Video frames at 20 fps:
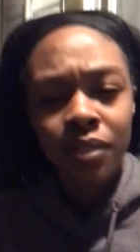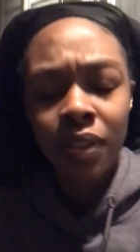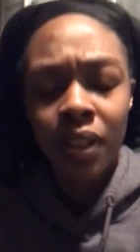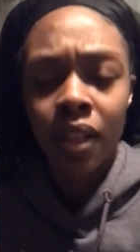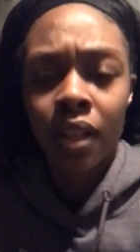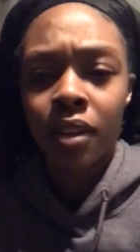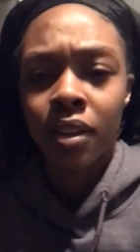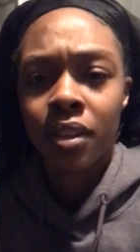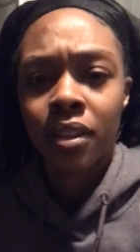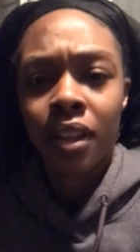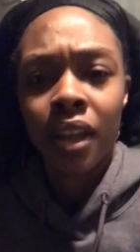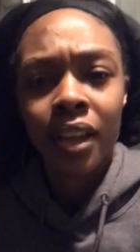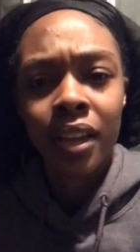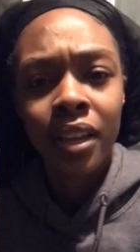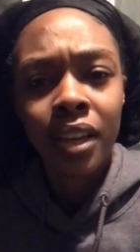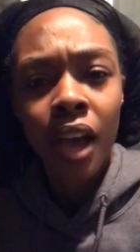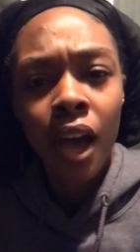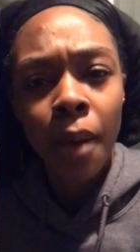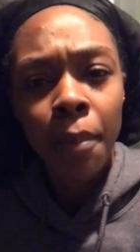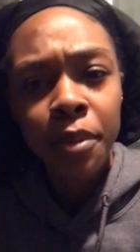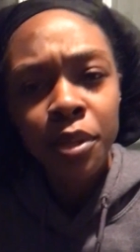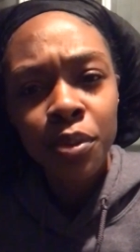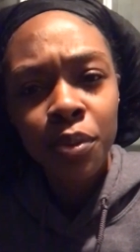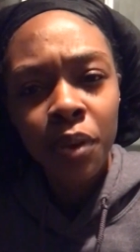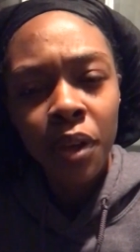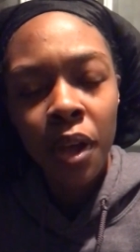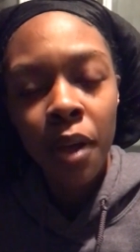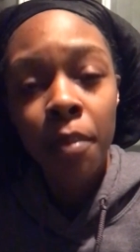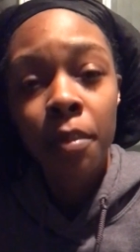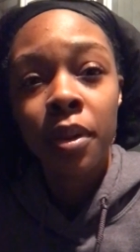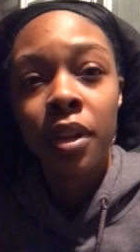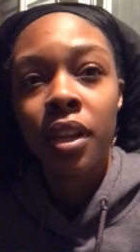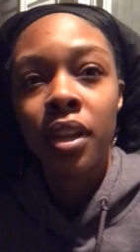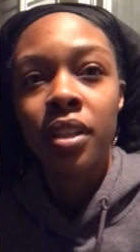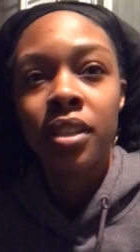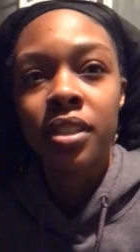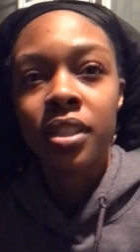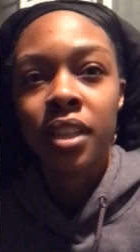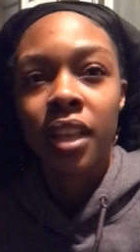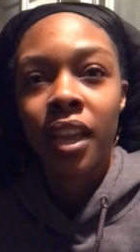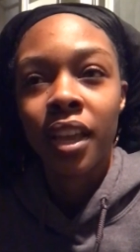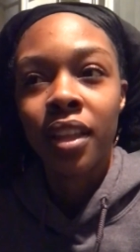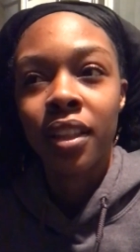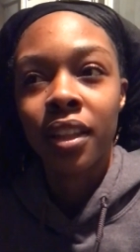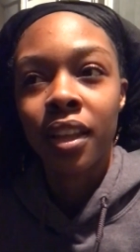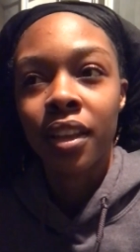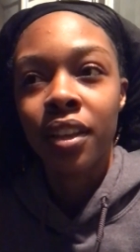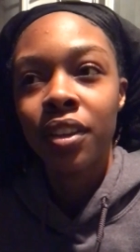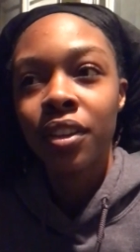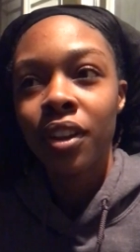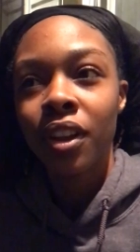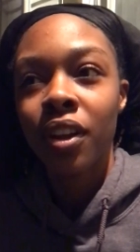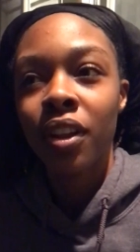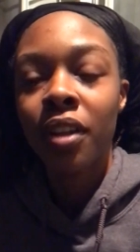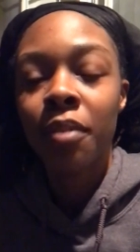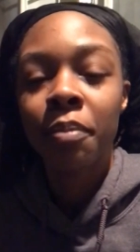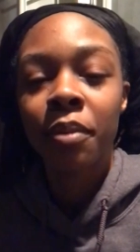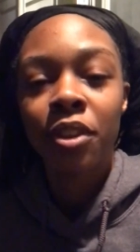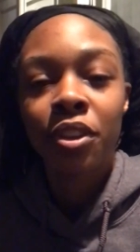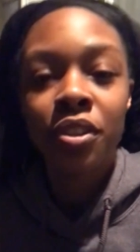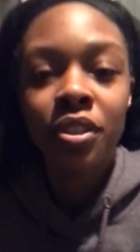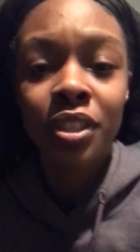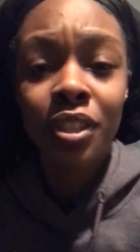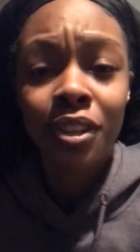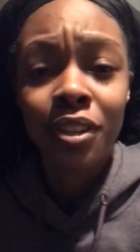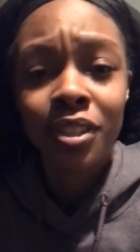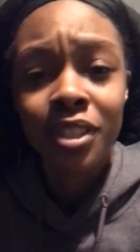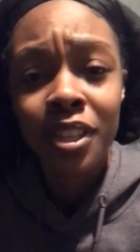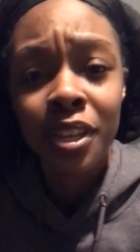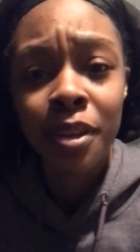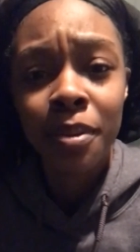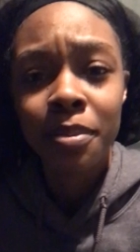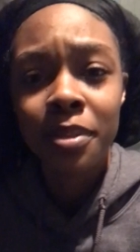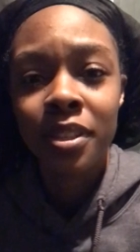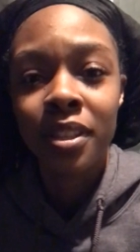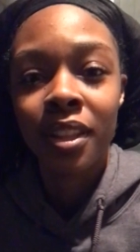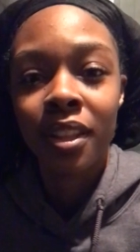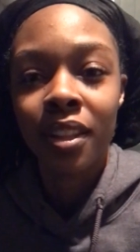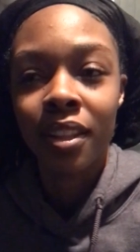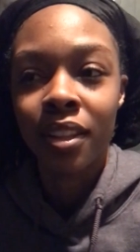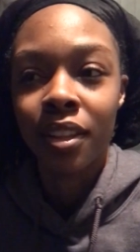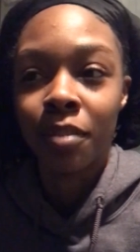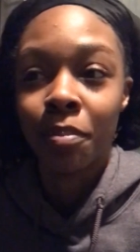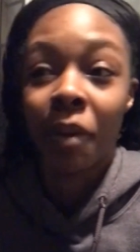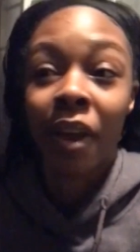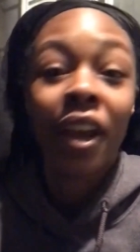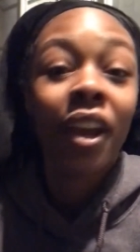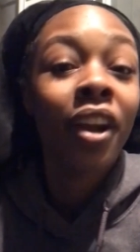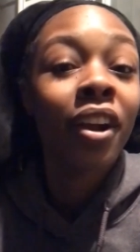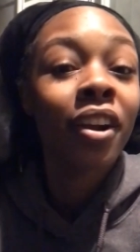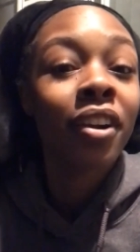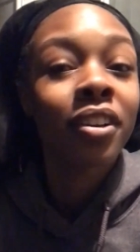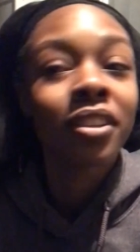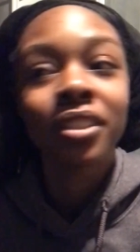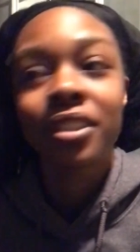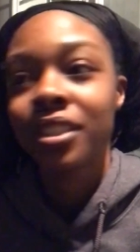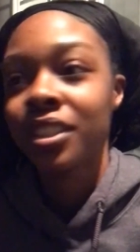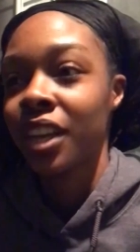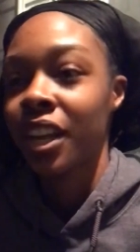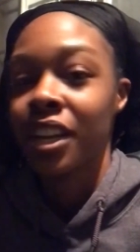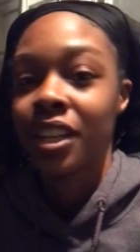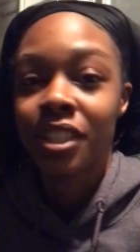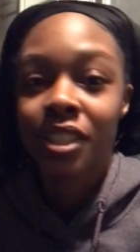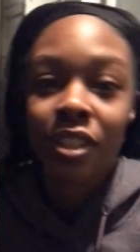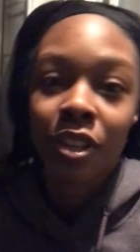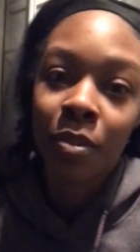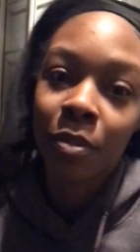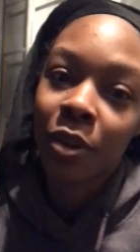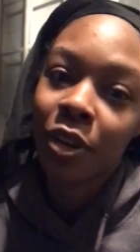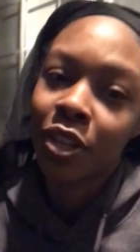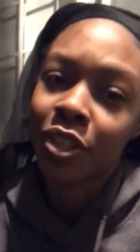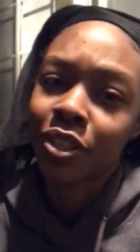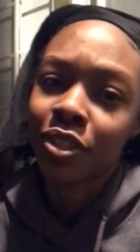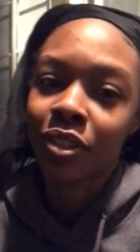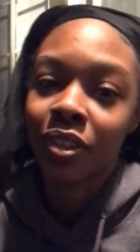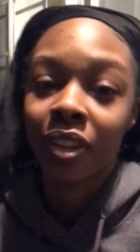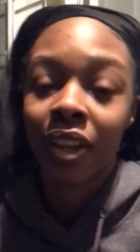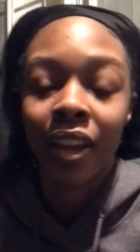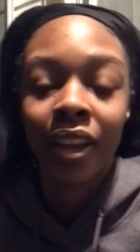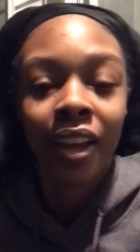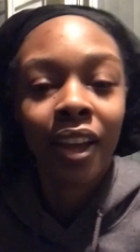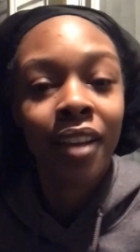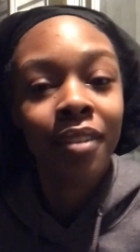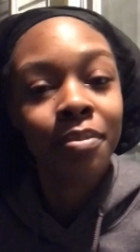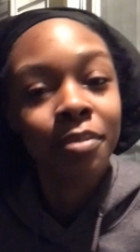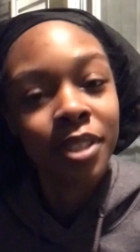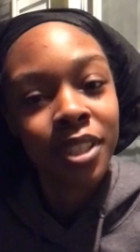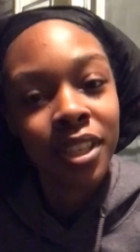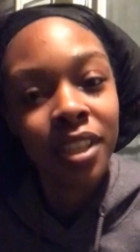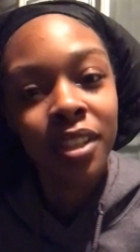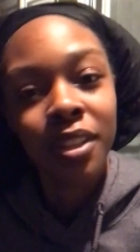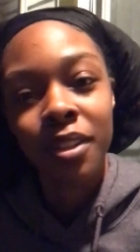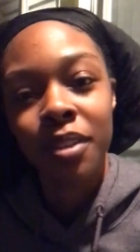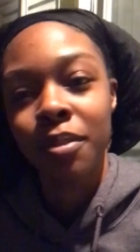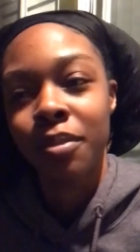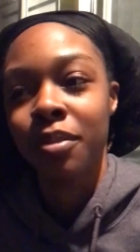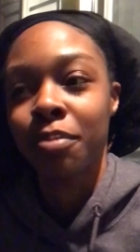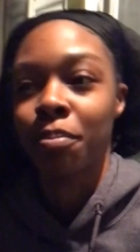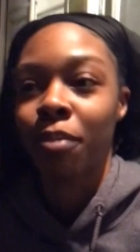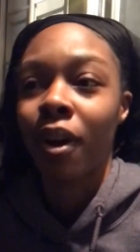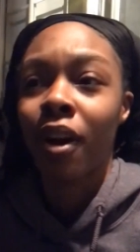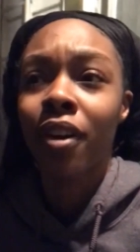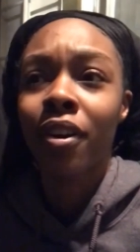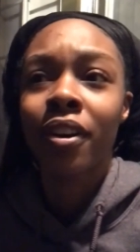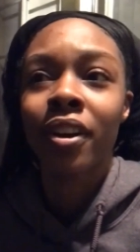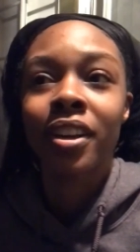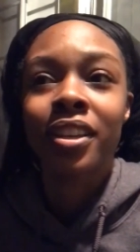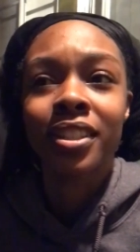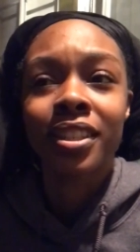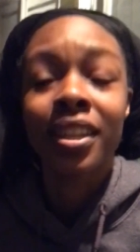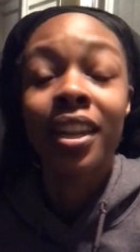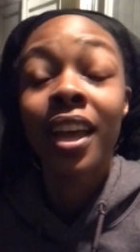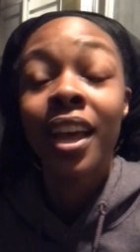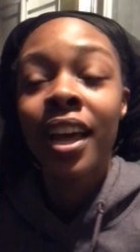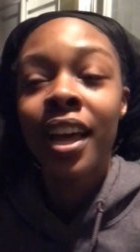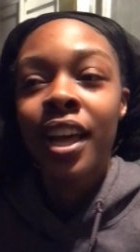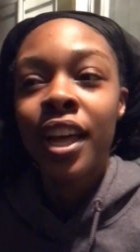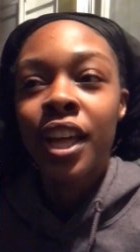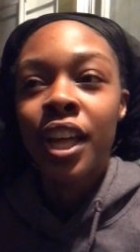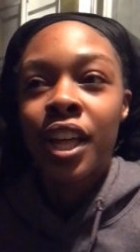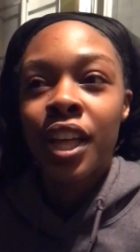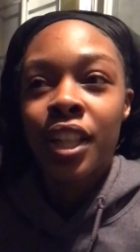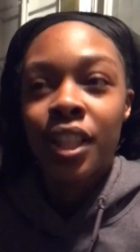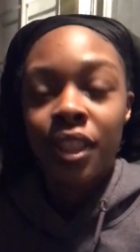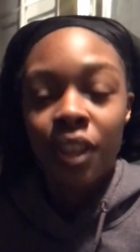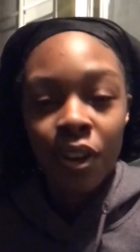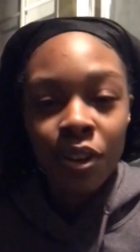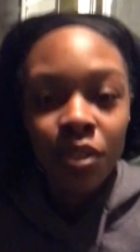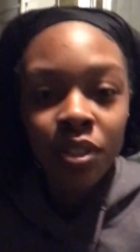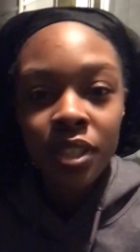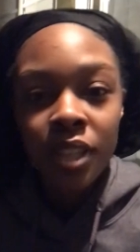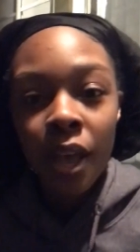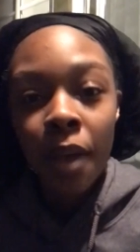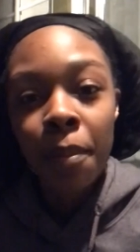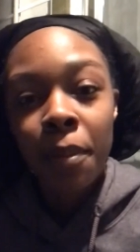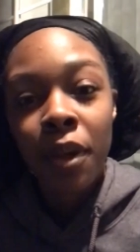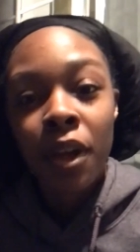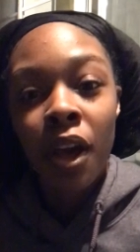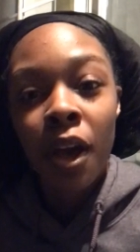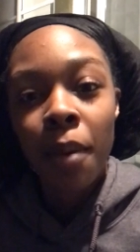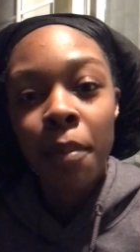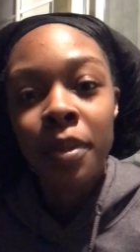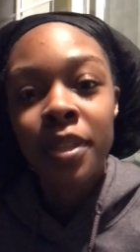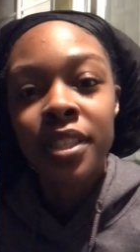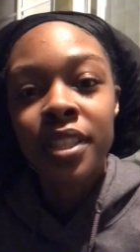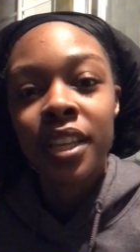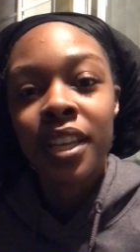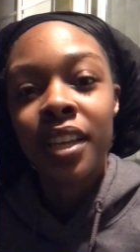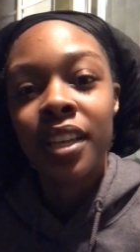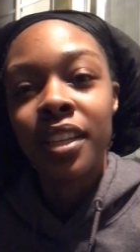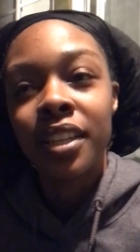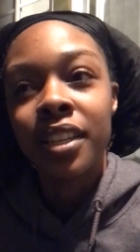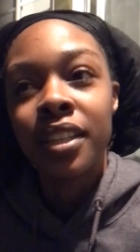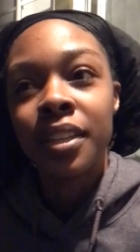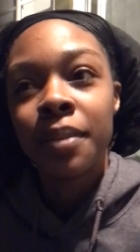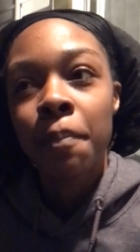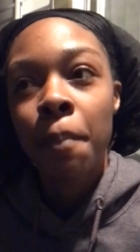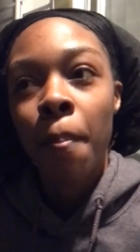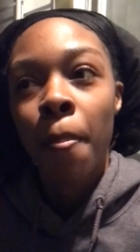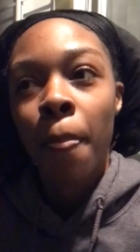kind of like comments were coming in saying like, you know, I've been using your tips and my hair has changed so much or like I'm seeing the progress and those type of comments. And